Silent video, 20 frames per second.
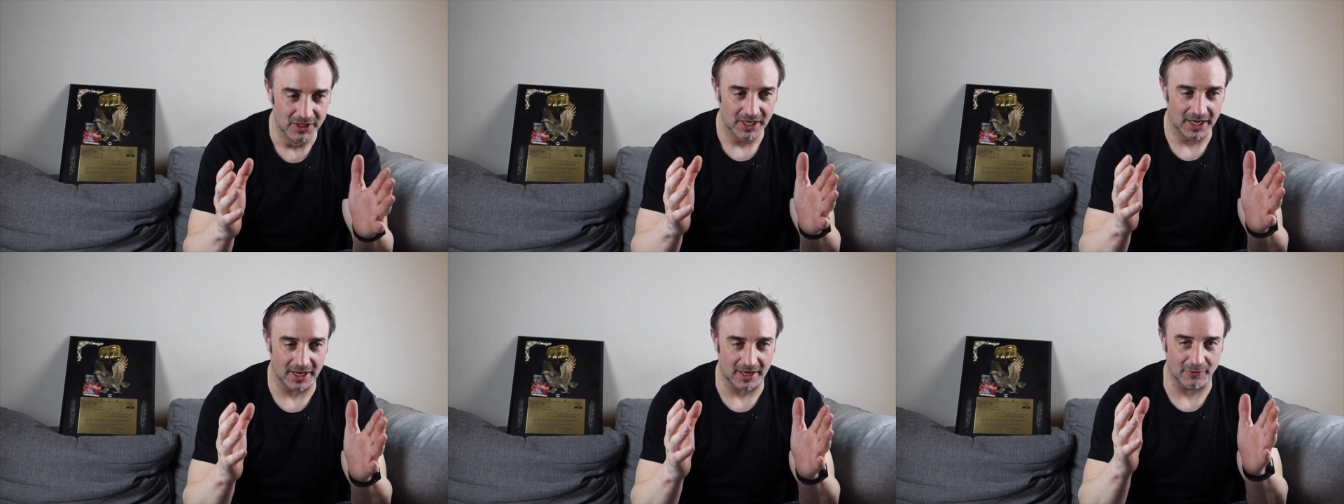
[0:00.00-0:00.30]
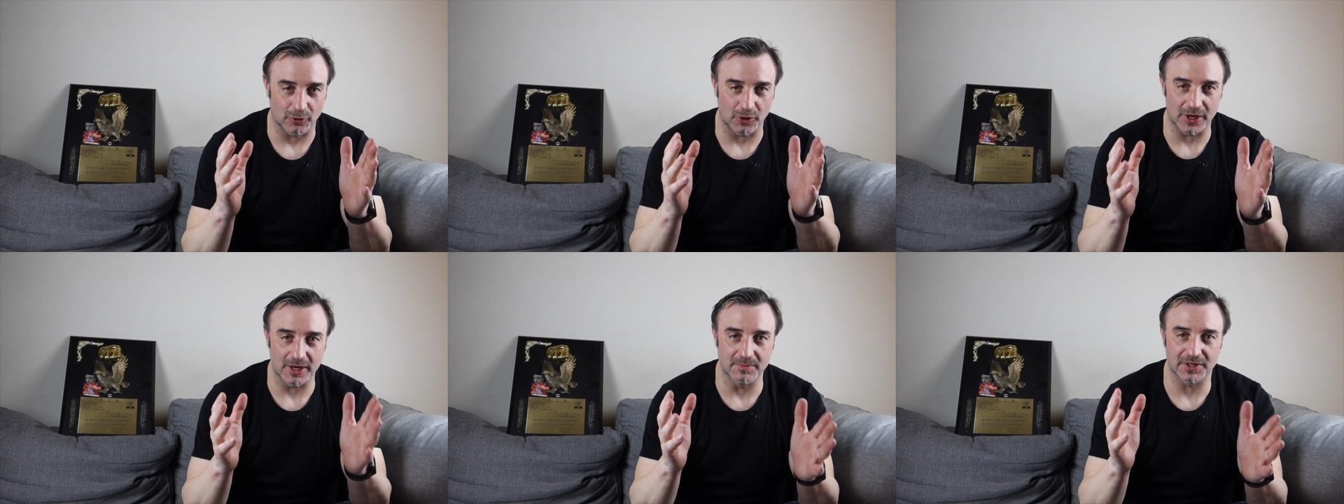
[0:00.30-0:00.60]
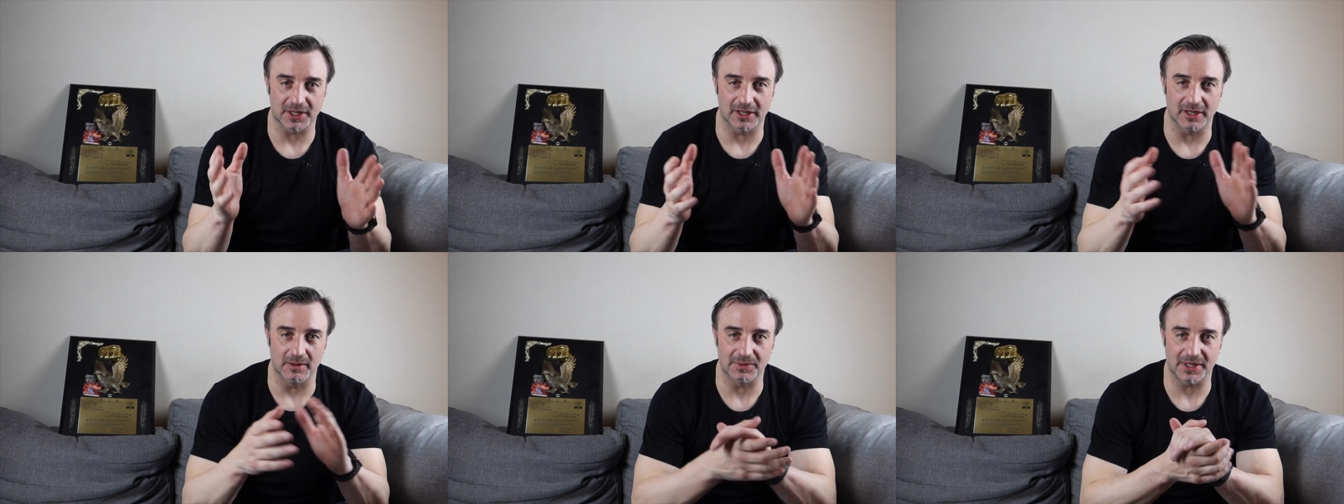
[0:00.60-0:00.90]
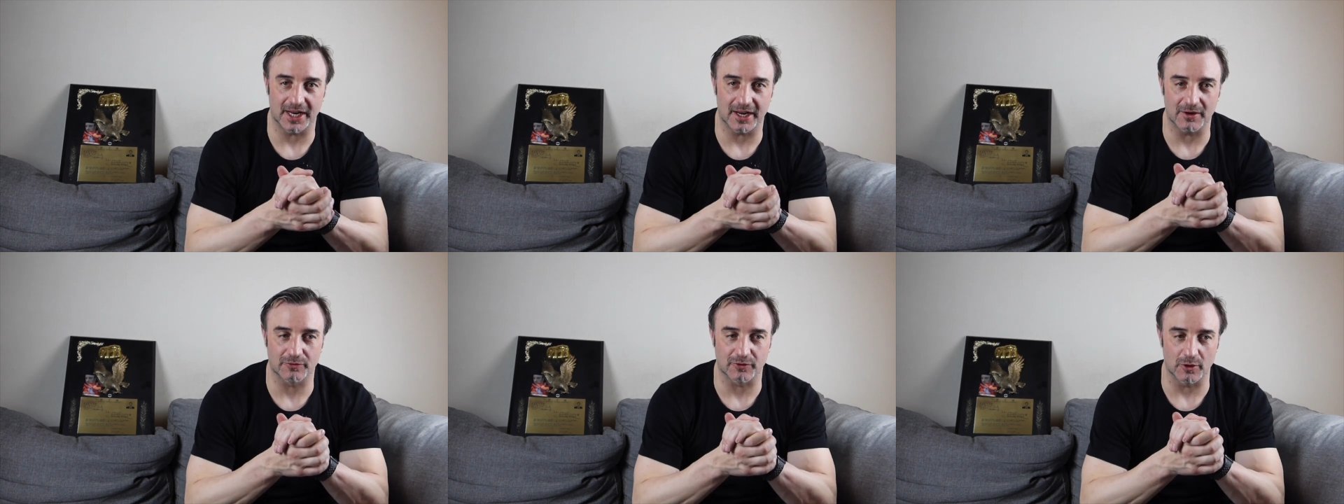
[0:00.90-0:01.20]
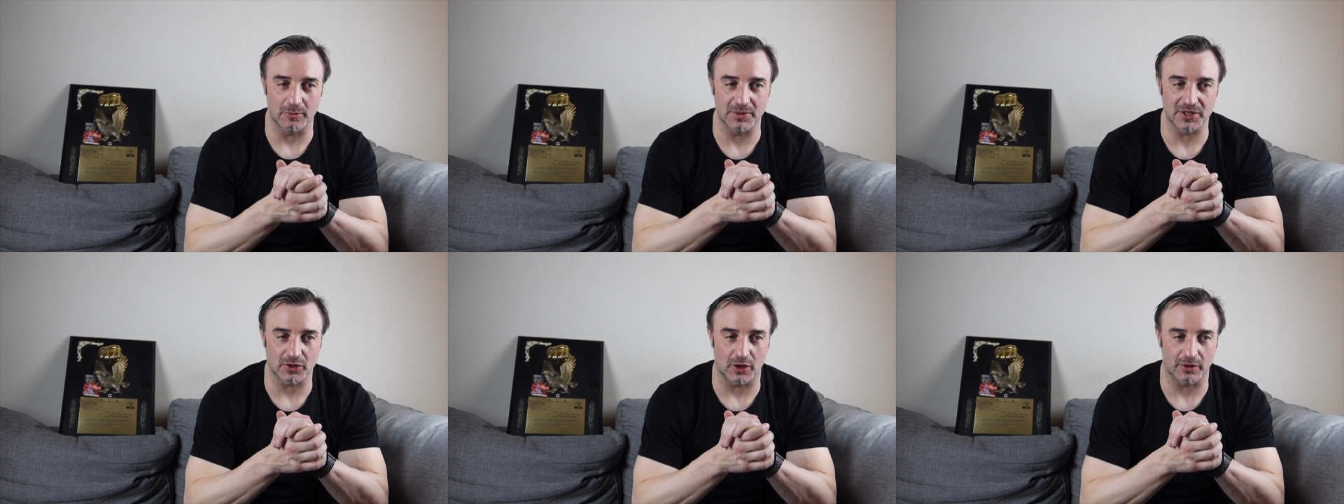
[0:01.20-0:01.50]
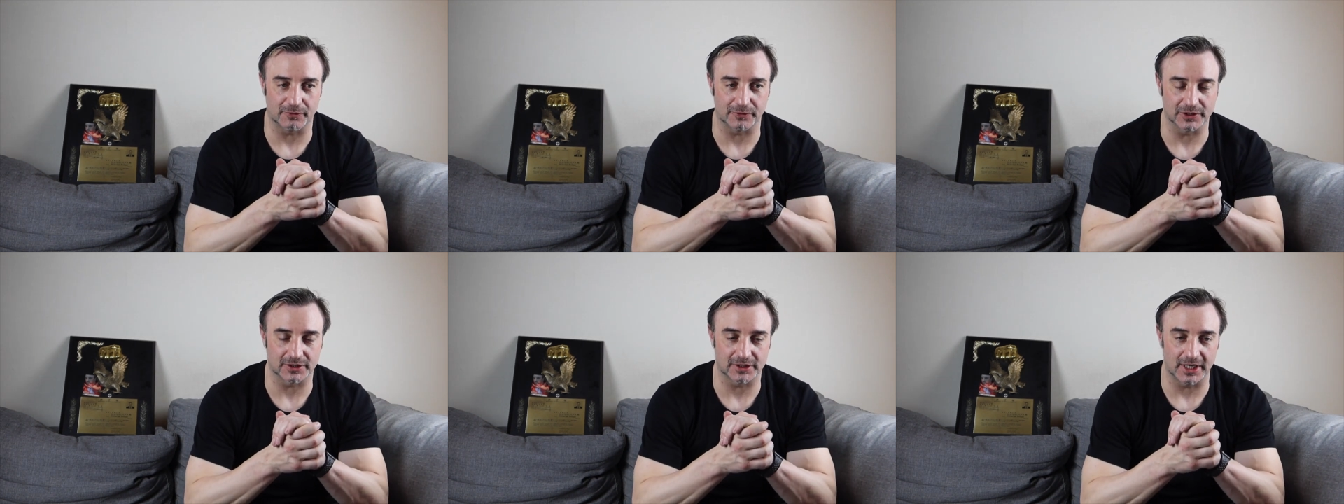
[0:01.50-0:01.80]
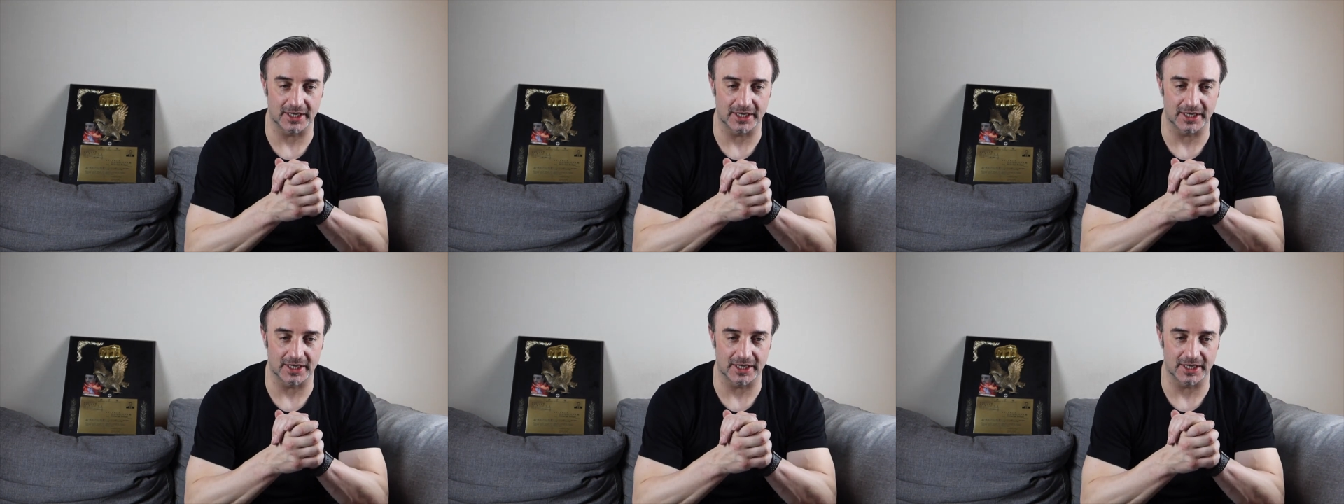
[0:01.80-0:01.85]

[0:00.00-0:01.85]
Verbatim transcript: and for him to come down from his office.